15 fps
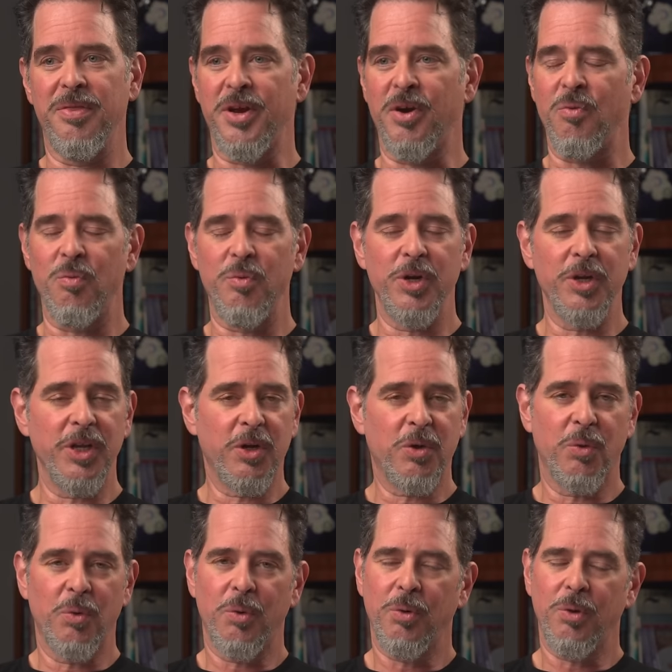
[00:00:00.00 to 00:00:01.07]
They're really
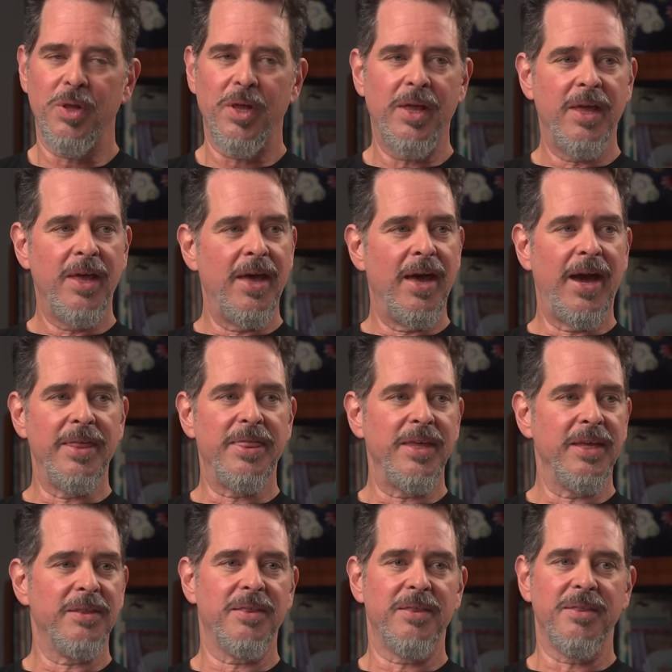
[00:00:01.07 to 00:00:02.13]
cool. I
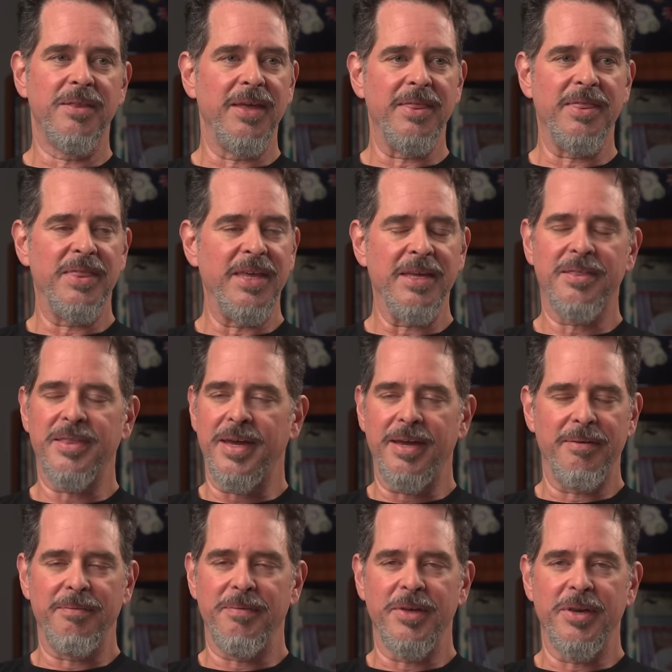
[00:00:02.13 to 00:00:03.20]
think
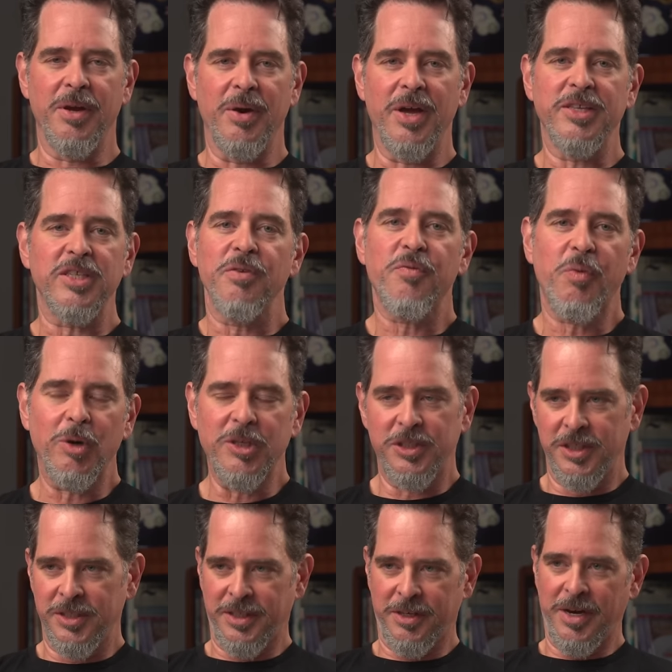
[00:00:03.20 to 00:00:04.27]
they, it's
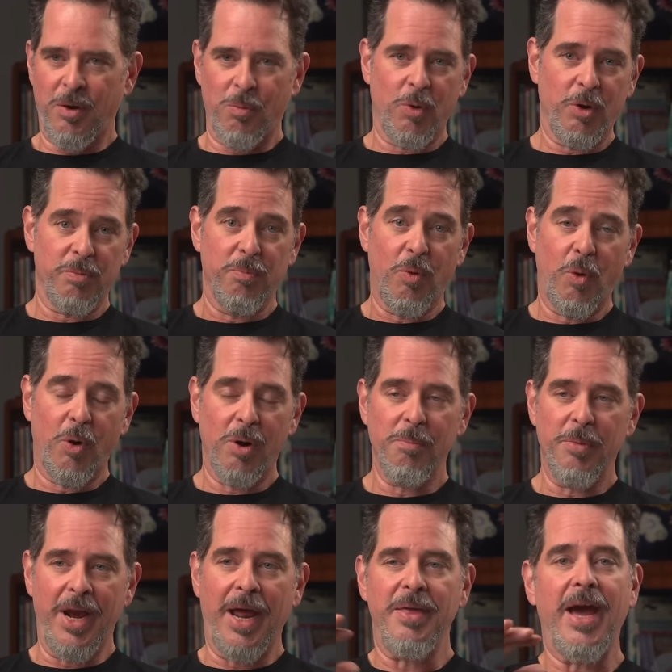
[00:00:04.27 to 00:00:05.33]
unfortunate they're not worth more,
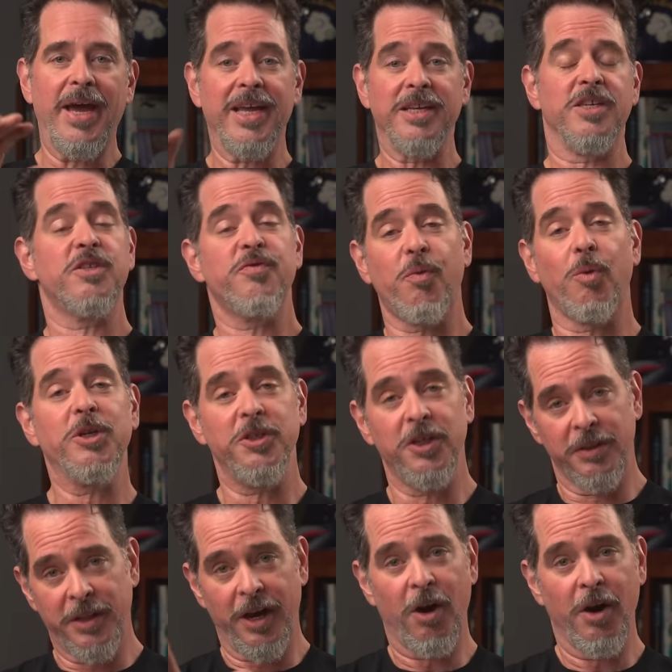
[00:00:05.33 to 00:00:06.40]
but I guess it's
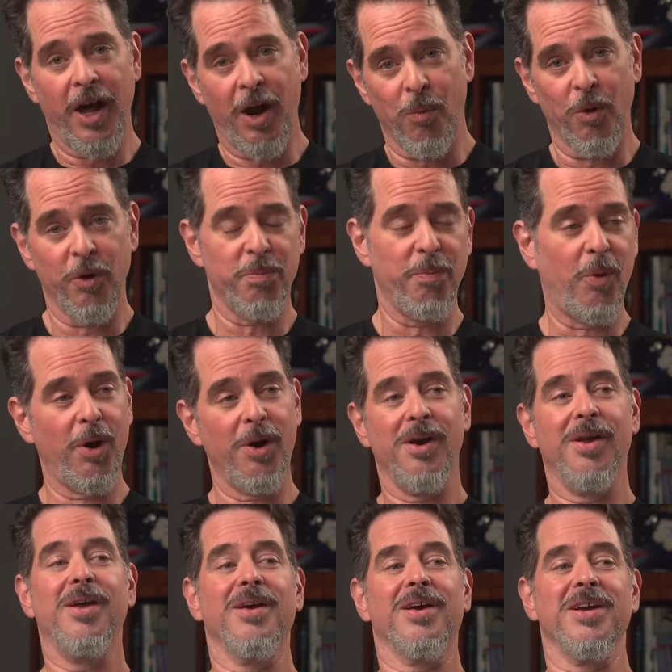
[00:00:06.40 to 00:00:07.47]
fortunate they are not worth more
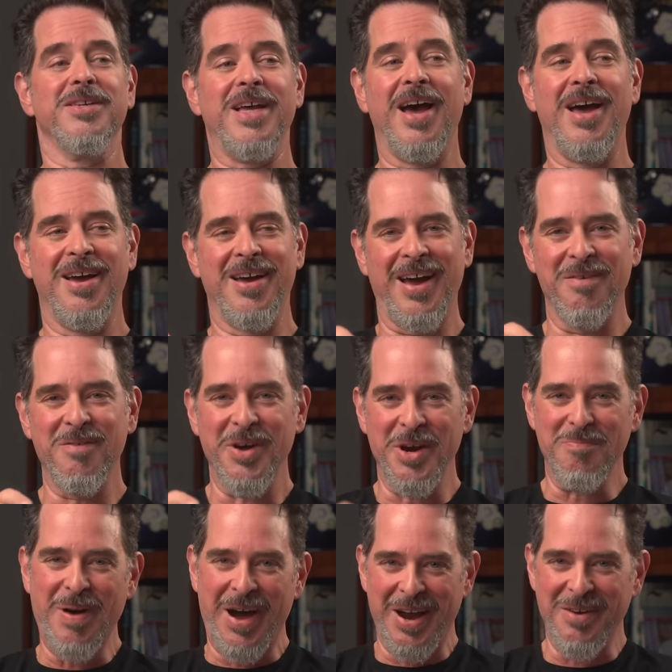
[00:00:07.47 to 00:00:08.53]
because I want to
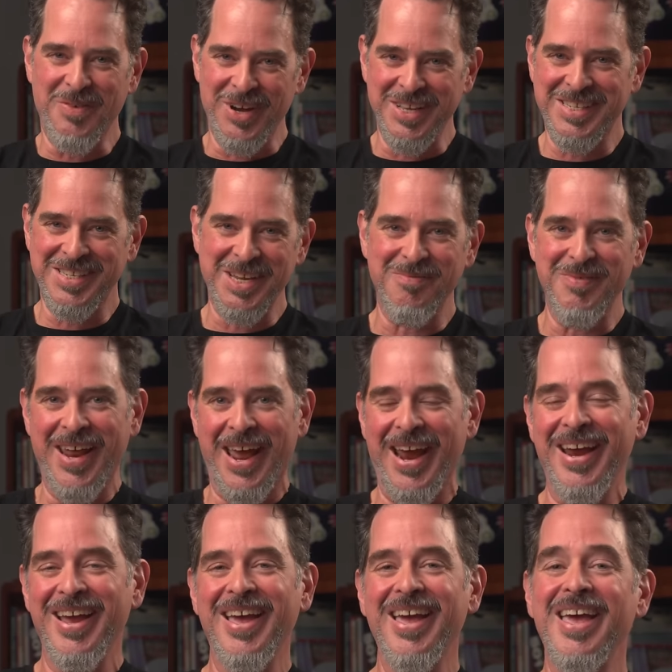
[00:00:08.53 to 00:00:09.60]
buy one
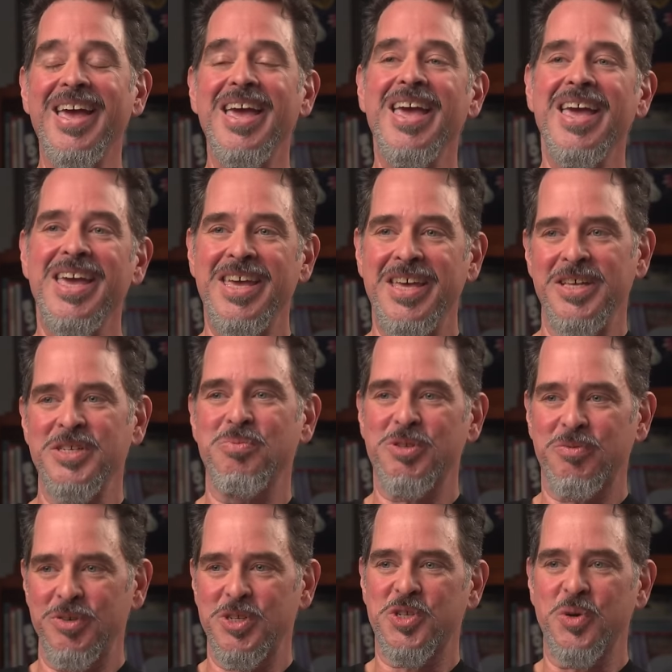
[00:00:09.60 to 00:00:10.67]
someday. His
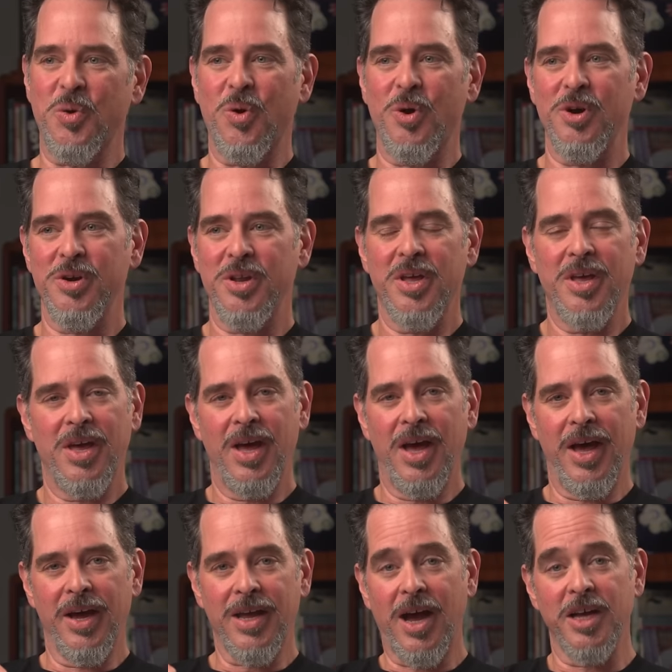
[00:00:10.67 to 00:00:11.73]
was restored
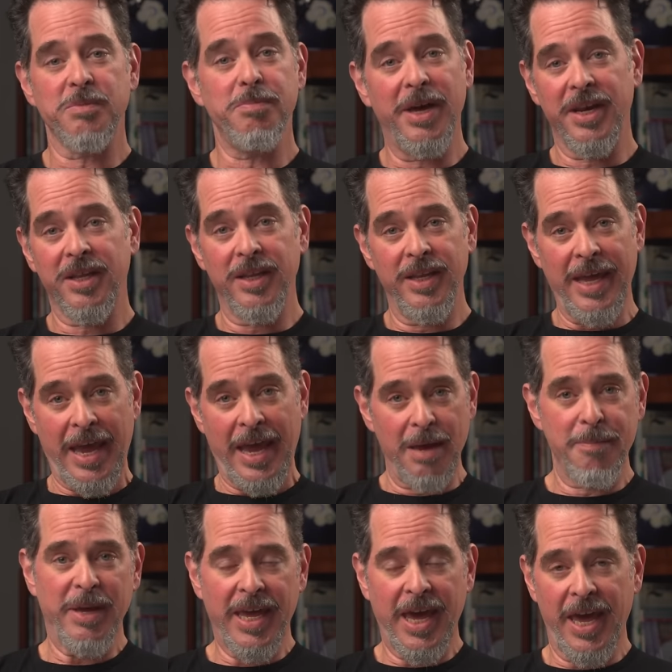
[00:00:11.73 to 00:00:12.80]
cosmetically and
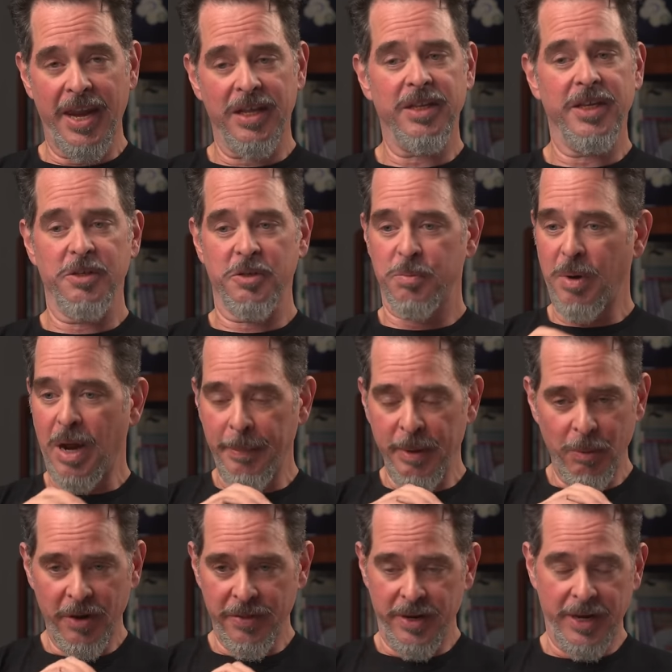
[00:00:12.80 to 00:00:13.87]
mechanically, so it's probably
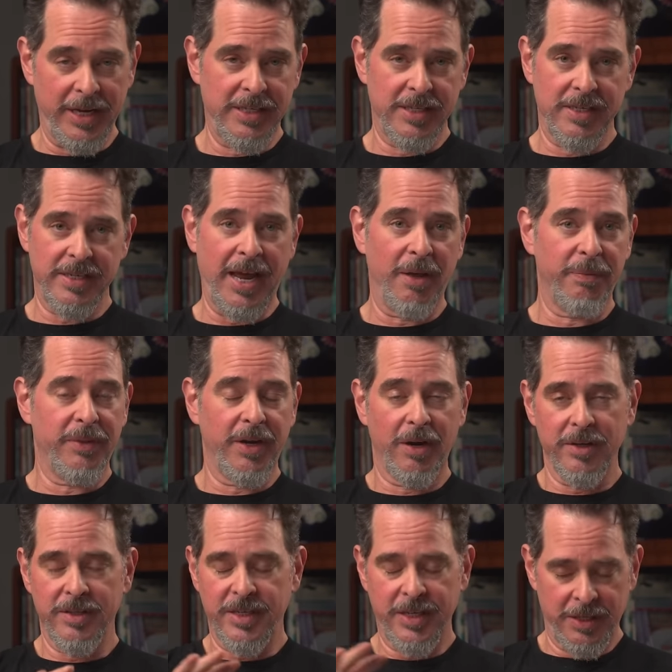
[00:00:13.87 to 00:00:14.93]
one of the nicest out there.
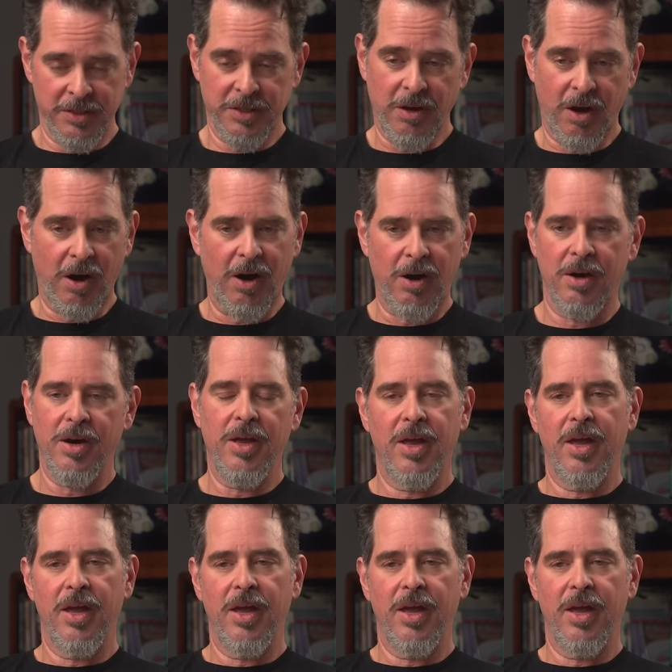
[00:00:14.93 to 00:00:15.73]
It's his car.